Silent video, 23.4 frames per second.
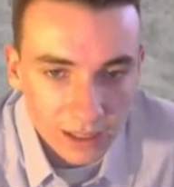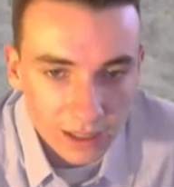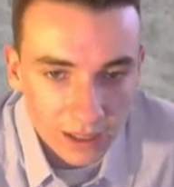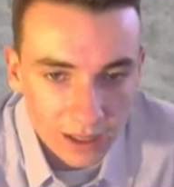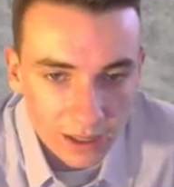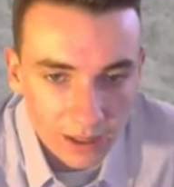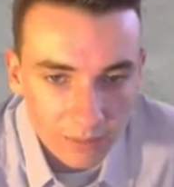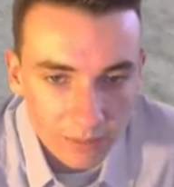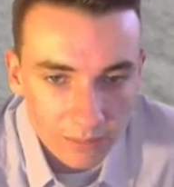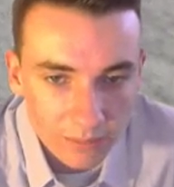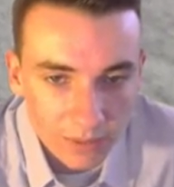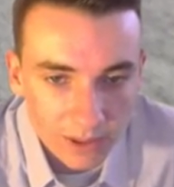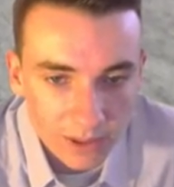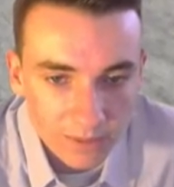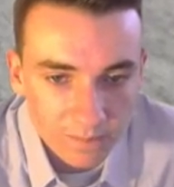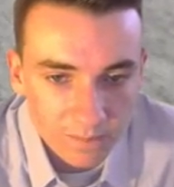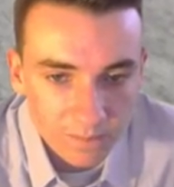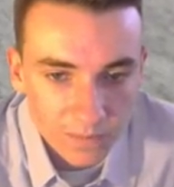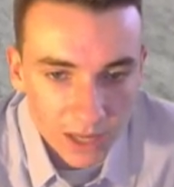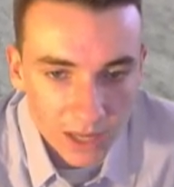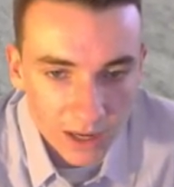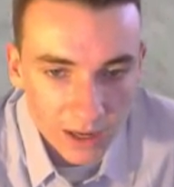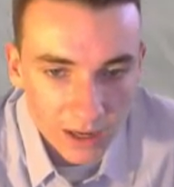
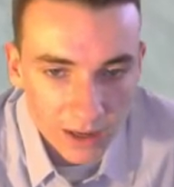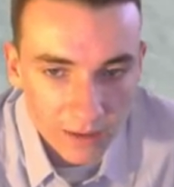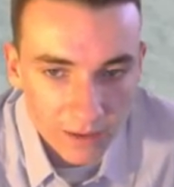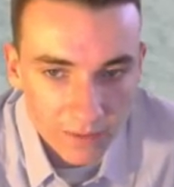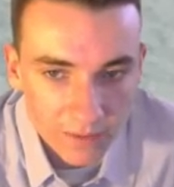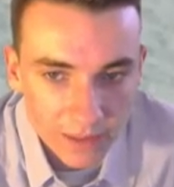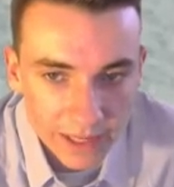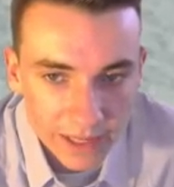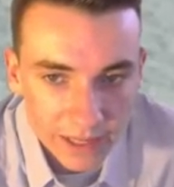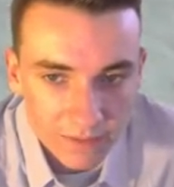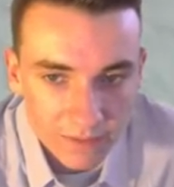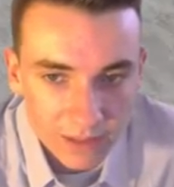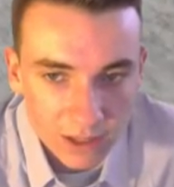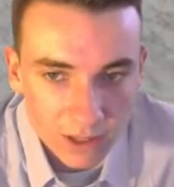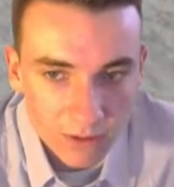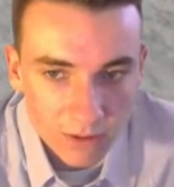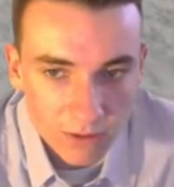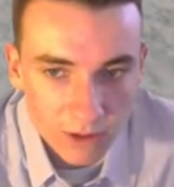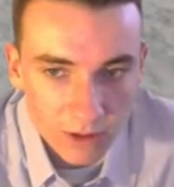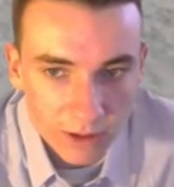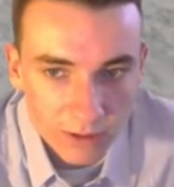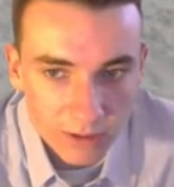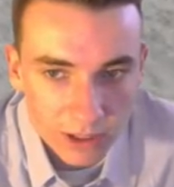Like if the
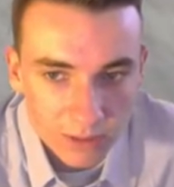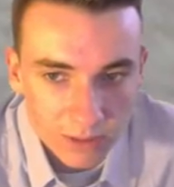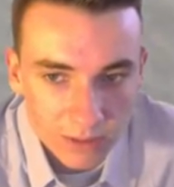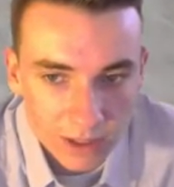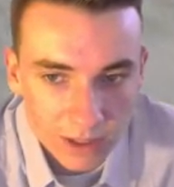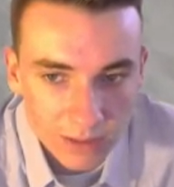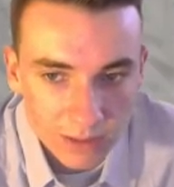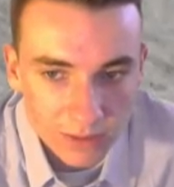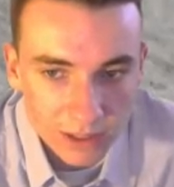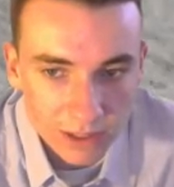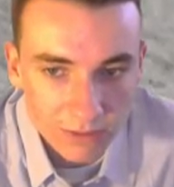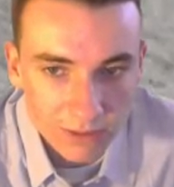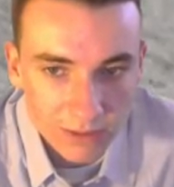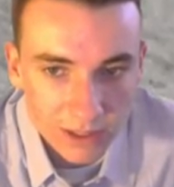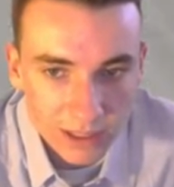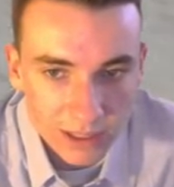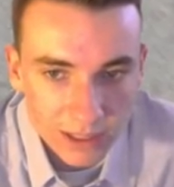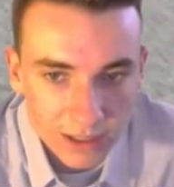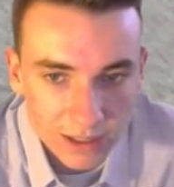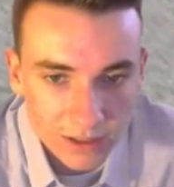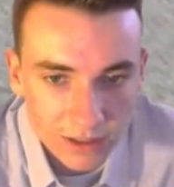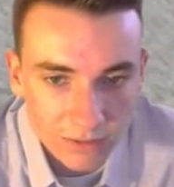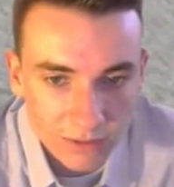corner just becomes like
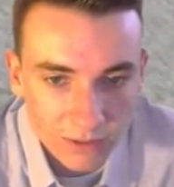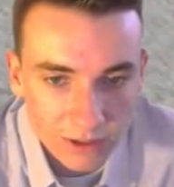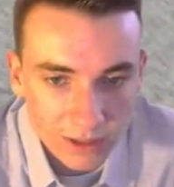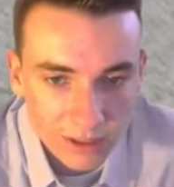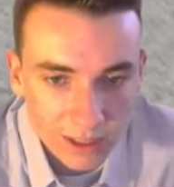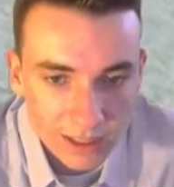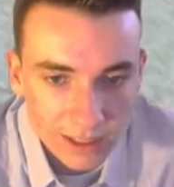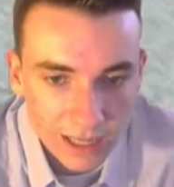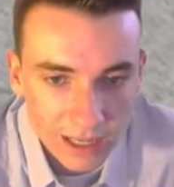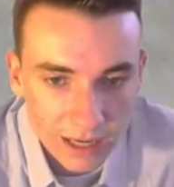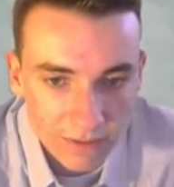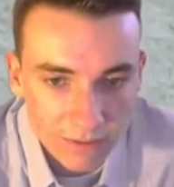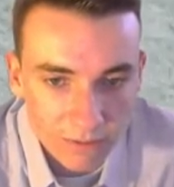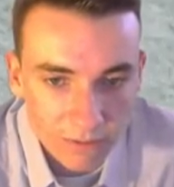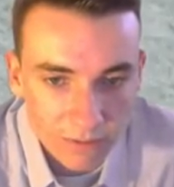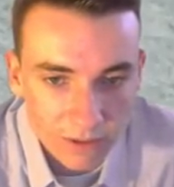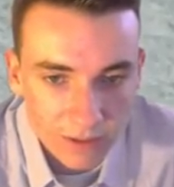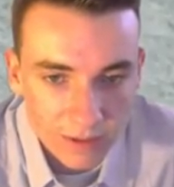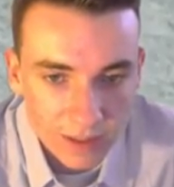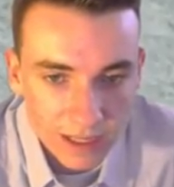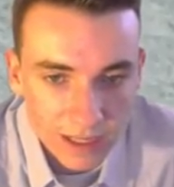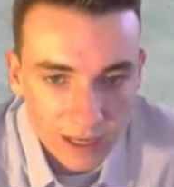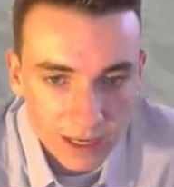ridiculous, where it's like not even
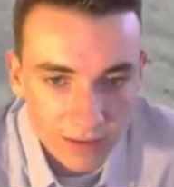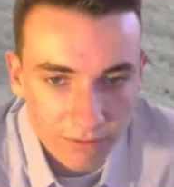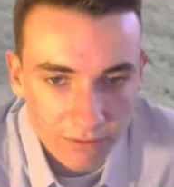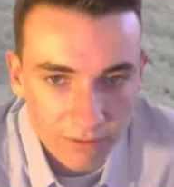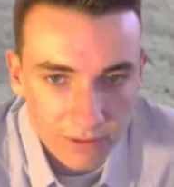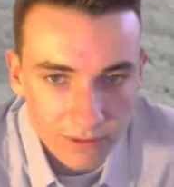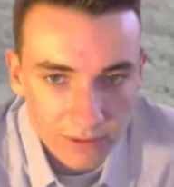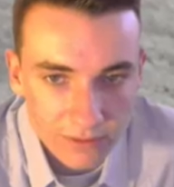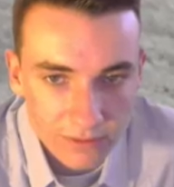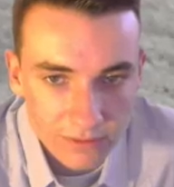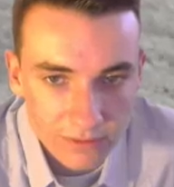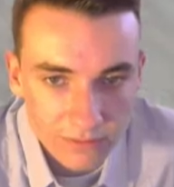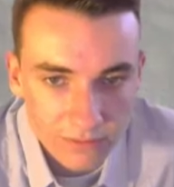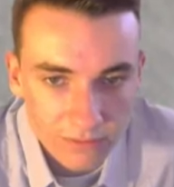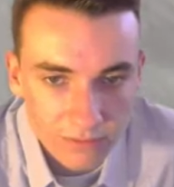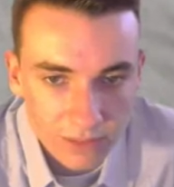worth the effort.